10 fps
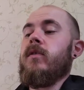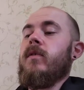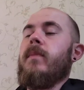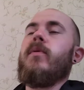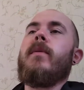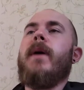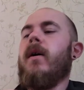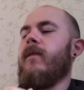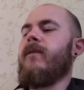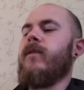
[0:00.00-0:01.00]
So I put
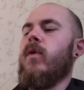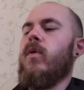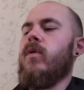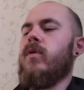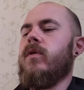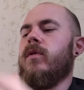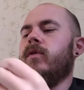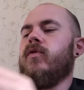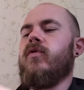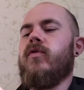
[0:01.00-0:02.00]
about 4
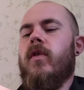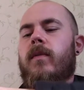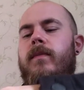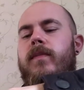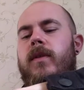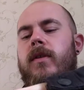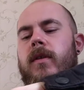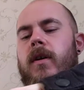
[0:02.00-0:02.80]
drops